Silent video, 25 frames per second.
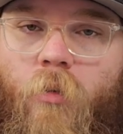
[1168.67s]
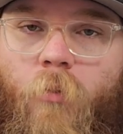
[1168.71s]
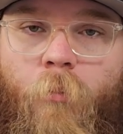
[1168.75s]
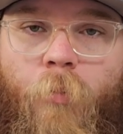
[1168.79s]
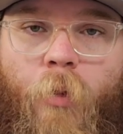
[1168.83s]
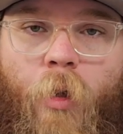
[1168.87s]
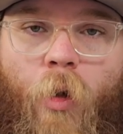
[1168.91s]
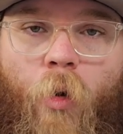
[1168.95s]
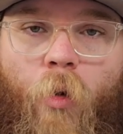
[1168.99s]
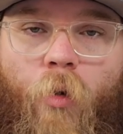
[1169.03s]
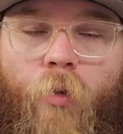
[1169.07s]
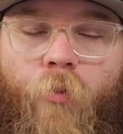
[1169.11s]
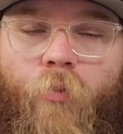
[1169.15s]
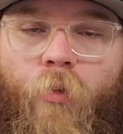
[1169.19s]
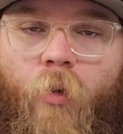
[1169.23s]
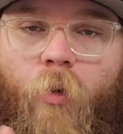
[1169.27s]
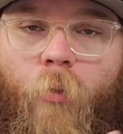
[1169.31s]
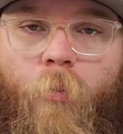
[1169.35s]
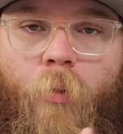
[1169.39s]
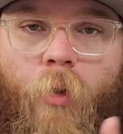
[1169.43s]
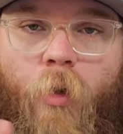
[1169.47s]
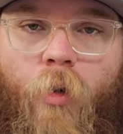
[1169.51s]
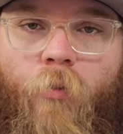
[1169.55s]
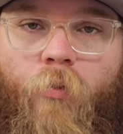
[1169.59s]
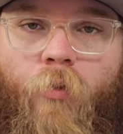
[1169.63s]

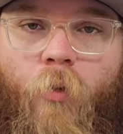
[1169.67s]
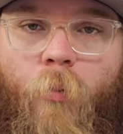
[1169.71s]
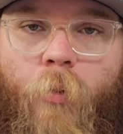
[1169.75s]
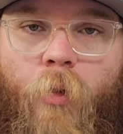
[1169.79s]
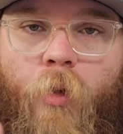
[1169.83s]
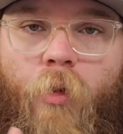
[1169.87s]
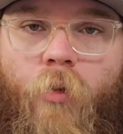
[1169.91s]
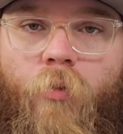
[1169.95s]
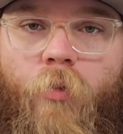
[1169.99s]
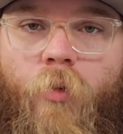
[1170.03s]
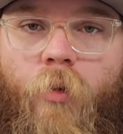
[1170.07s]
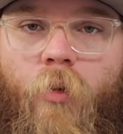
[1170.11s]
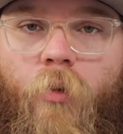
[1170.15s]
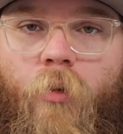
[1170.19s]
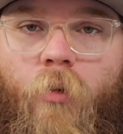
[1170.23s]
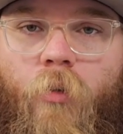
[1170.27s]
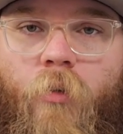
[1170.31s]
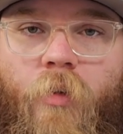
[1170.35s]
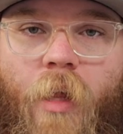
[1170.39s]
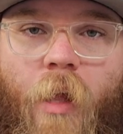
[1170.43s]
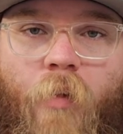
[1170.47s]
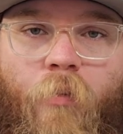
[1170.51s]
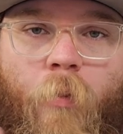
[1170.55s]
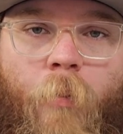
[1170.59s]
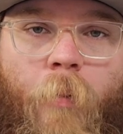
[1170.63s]
Beautiful, beautiful, beautiful.
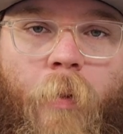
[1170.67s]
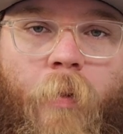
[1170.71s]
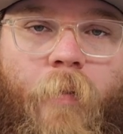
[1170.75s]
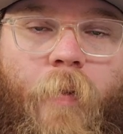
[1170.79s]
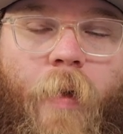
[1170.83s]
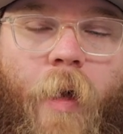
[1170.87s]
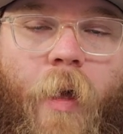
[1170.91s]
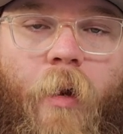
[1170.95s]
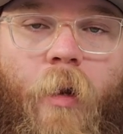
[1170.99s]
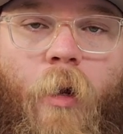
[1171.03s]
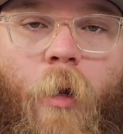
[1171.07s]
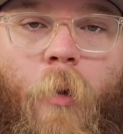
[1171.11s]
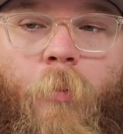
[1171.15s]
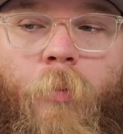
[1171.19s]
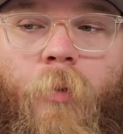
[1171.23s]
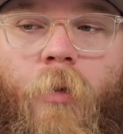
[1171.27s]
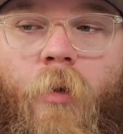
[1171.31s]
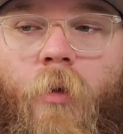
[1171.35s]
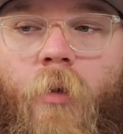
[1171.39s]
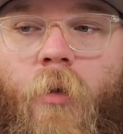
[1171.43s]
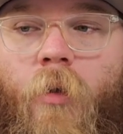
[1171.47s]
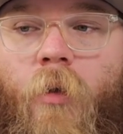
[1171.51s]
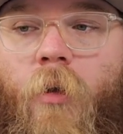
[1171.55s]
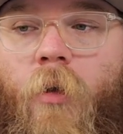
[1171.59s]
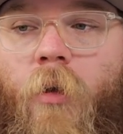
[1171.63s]
Definitely pick that up.
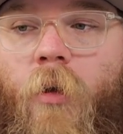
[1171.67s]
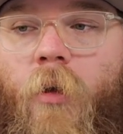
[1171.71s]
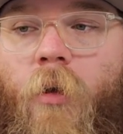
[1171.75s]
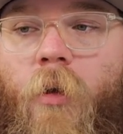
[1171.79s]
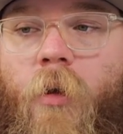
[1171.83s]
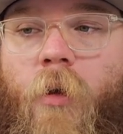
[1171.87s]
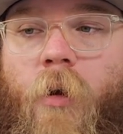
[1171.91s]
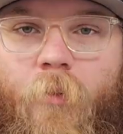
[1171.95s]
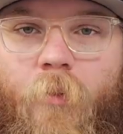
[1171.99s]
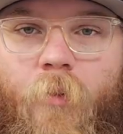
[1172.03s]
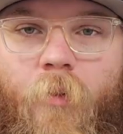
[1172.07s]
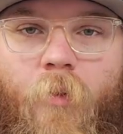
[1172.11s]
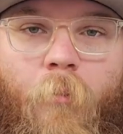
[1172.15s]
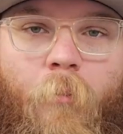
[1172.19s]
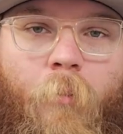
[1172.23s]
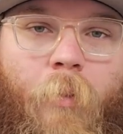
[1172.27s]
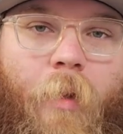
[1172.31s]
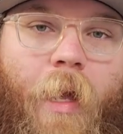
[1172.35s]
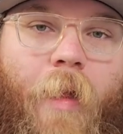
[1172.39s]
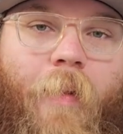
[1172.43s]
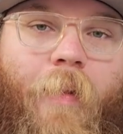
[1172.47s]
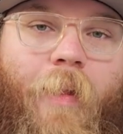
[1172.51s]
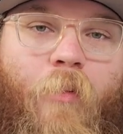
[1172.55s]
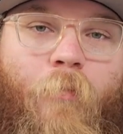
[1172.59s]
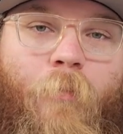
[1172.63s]

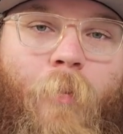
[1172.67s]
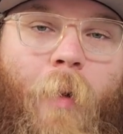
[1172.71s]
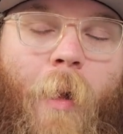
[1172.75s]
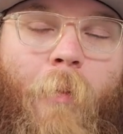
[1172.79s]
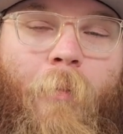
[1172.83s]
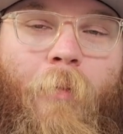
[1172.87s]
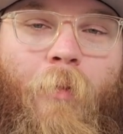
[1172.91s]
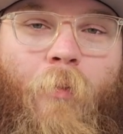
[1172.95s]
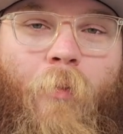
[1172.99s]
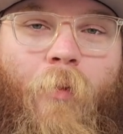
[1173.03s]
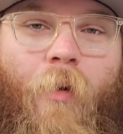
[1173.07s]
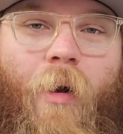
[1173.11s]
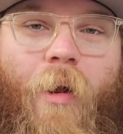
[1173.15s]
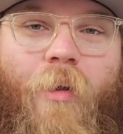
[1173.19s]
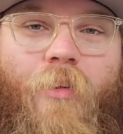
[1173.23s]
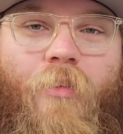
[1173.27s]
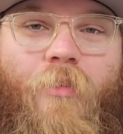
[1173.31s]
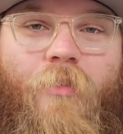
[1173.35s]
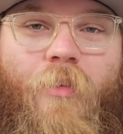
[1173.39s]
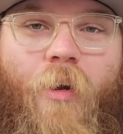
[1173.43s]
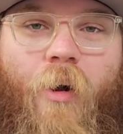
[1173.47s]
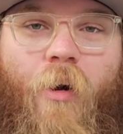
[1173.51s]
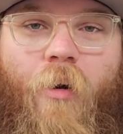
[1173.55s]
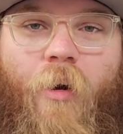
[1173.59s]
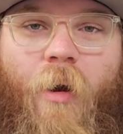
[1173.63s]
But yeah, that's probably where I'd
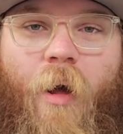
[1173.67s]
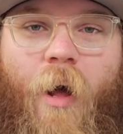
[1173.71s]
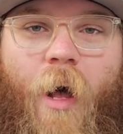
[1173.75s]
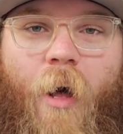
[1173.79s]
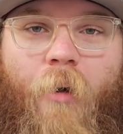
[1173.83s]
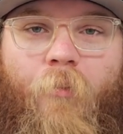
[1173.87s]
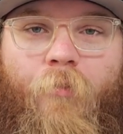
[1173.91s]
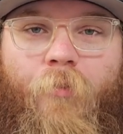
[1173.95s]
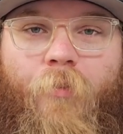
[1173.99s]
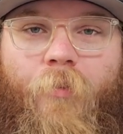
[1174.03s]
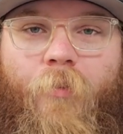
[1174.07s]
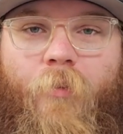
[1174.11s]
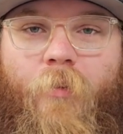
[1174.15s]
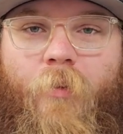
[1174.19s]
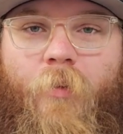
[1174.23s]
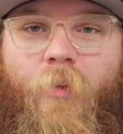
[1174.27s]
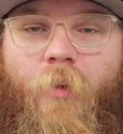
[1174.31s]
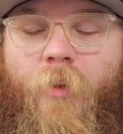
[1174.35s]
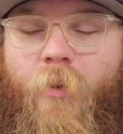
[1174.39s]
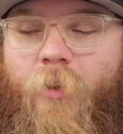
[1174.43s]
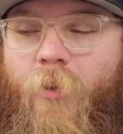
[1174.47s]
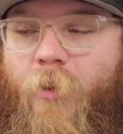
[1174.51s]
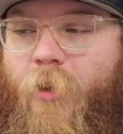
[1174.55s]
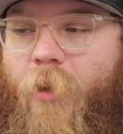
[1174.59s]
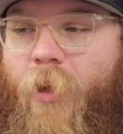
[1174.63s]
start off.
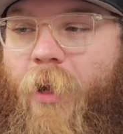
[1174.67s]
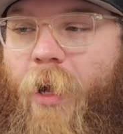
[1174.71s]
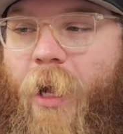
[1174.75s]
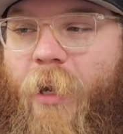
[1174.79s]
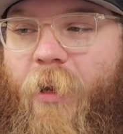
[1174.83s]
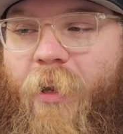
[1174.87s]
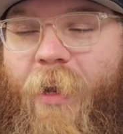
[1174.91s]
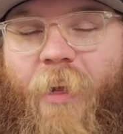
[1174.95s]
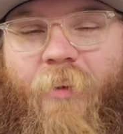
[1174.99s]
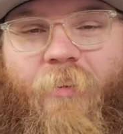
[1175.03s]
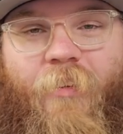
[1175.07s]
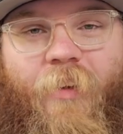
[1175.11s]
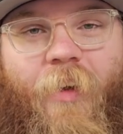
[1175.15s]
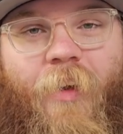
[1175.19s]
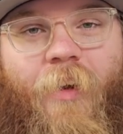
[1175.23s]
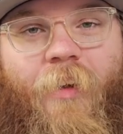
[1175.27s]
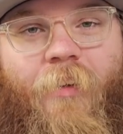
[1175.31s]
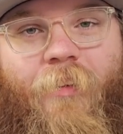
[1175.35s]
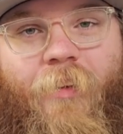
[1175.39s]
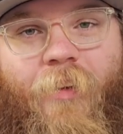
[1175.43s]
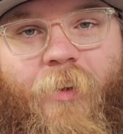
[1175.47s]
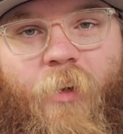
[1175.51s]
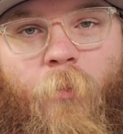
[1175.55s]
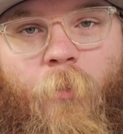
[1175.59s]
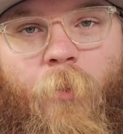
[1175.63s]
I'd like to get a
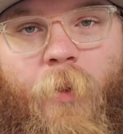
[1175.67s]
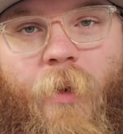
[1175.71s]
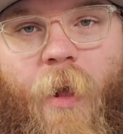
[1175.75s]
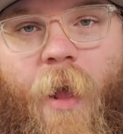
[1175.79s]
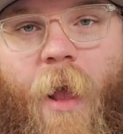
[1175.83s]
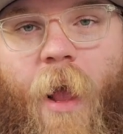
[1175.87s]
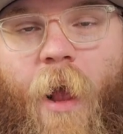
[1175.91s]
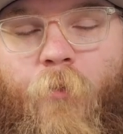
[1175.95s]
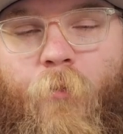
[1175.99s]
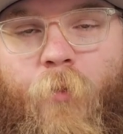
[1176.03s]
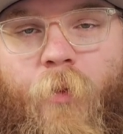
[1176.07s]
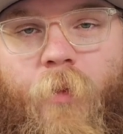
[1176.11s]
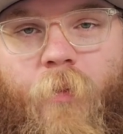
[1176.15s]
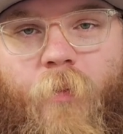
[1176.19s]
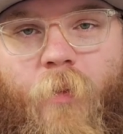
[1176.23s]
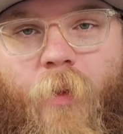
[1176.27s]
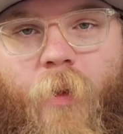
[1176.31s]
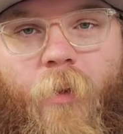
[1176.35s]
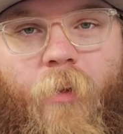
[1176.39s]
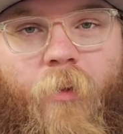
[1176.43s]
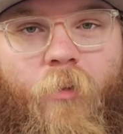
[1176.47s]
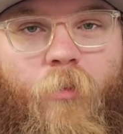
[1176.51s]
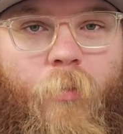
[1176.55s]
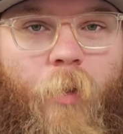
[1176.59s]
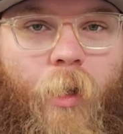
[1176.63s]
little bit of
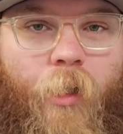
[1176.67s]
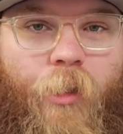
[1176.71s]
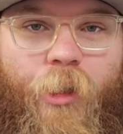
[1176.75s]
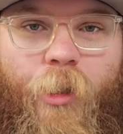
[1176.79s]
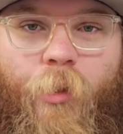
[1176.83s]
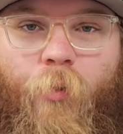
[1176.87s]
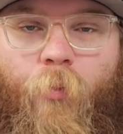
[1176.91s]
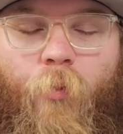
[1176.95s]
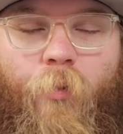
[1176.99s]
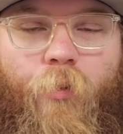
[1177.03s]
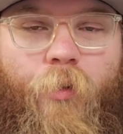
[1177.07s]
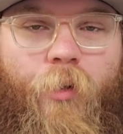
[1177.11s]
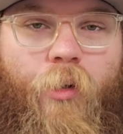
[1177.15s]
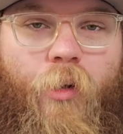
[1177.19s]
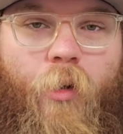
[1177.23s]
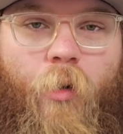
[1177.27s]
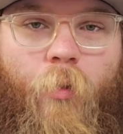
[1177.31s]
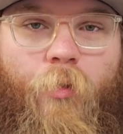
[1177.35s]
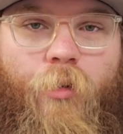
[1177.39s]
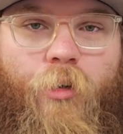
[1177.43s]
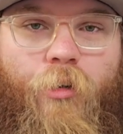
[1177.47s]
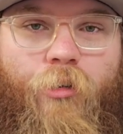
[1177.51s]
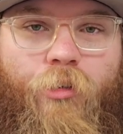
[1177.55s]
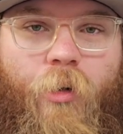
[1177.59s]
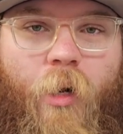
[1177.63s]
everything, especially when
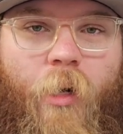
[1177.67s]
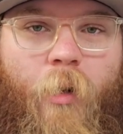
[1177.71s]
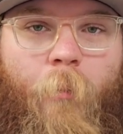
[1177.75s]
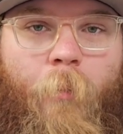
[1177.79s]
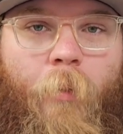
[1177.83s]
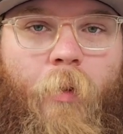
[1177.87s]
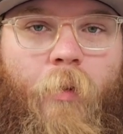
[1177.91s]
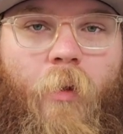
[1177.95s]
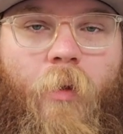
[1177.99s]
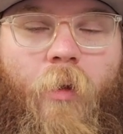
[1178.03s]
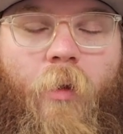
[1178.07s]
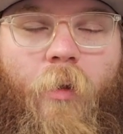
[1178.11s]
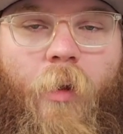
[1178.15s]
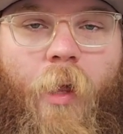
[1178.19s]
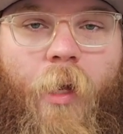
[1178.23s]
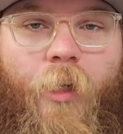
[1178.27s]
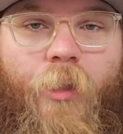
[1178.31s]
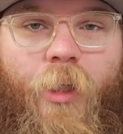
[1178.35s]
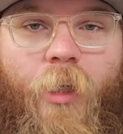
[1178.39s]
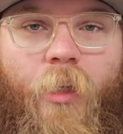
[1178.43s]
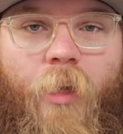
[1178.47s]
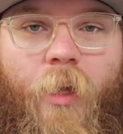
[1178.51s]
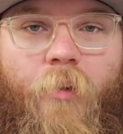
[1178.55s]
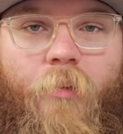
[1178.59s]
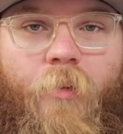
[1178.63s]
you're trying to build a
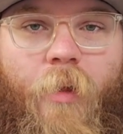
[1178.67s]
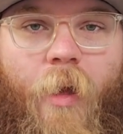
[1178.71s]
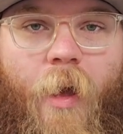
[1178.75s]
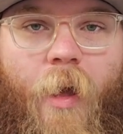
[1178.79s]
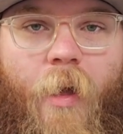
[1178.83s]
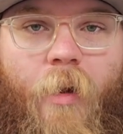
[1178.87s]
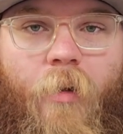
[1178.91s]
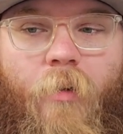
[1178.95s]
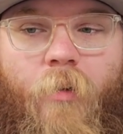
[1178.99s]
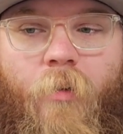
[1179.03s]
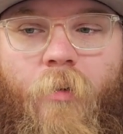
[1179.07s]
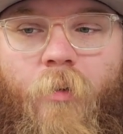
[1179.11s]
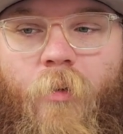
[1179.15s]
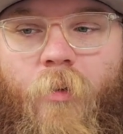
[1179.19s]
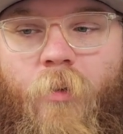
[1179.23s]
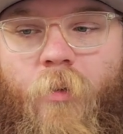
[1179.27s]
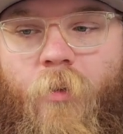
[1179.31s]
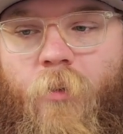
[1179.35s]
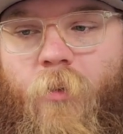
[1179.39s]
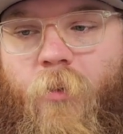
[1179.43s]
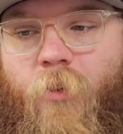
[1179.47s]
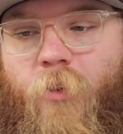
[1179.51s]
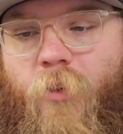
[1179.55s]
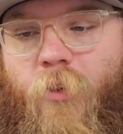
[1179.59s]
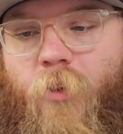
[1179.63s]
collection like that.
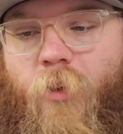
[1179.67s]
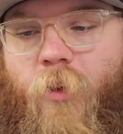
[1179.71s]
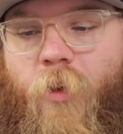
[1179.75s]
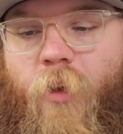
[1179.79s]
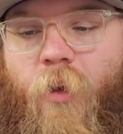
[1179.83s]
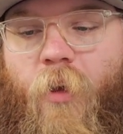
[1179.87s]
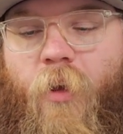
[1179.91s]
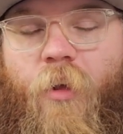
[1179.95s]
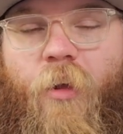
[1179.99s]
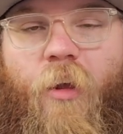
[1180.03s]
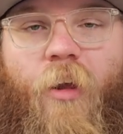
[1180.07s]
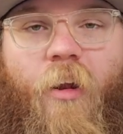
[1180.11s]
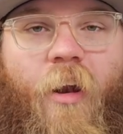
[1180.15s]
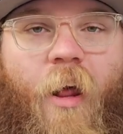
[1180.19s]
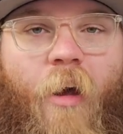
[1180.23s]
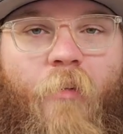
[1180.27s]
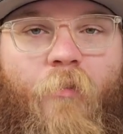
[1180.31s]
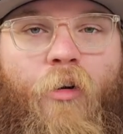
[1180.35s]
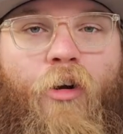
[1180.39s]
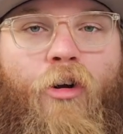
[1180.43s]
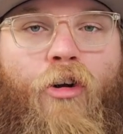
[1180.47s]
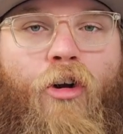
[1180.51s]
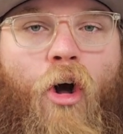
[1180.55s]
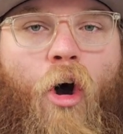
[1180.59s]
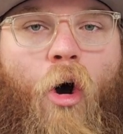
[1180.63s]
You
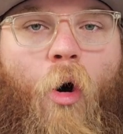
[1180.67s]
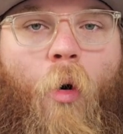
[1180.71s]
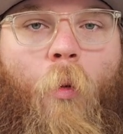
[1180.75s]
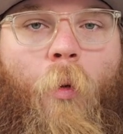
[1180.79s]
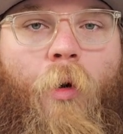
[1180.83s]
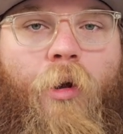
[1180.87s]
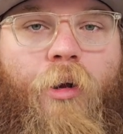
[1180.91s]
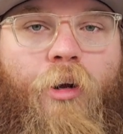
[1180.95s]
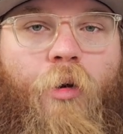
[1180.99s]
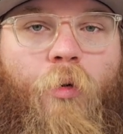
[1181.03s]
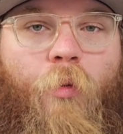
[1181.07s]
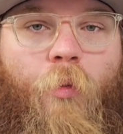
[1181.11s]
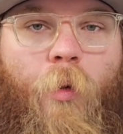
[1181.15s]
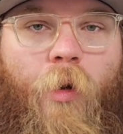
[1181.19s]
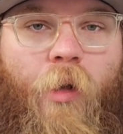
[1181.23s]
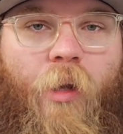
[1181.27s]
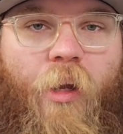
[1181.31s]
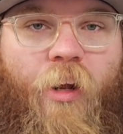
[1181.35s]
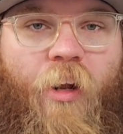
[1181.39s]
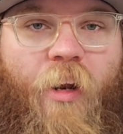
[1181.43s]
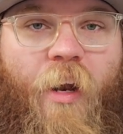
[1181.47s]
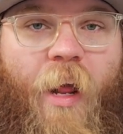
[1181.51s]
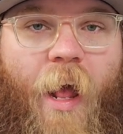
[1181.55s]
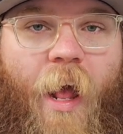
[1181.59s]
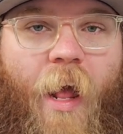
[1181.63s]
never know what you're
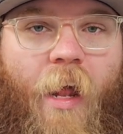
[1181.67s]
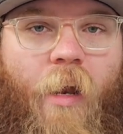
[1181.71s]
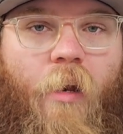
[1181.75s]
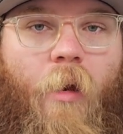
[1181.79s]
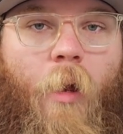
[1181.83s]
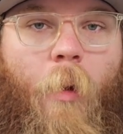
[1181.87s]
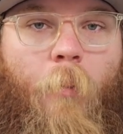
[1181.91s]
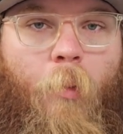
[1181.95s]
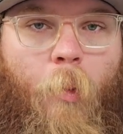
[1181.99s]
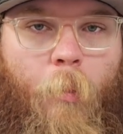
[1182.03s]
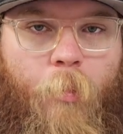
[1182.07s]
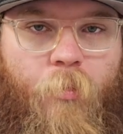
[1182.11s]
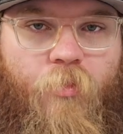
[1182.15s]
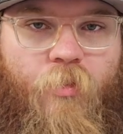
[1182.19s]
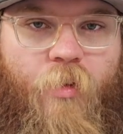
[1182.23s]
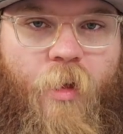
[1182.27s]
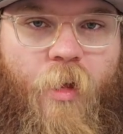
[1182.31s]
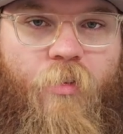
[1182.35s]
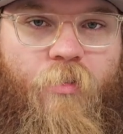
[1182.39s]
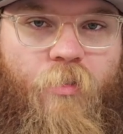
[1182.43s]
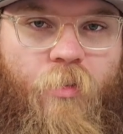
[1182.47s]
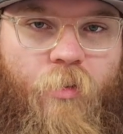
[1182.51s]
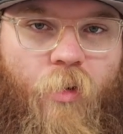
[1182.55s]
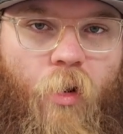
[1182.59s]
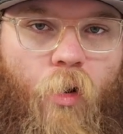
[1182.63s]
really going to end up
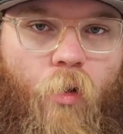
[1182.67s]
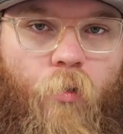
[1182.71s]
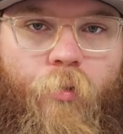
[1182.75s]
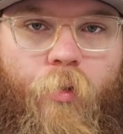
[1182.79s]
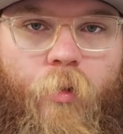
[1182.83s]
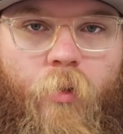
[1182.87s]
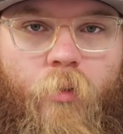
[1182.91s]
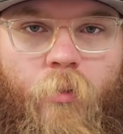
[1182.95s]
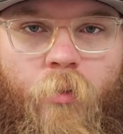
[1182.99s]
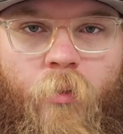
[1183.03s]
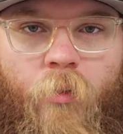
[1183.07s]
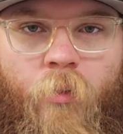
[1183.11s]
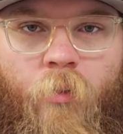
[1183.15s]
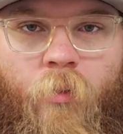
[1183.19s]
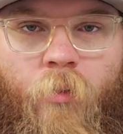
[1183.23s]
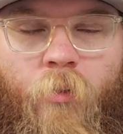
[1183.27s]
obsessing over.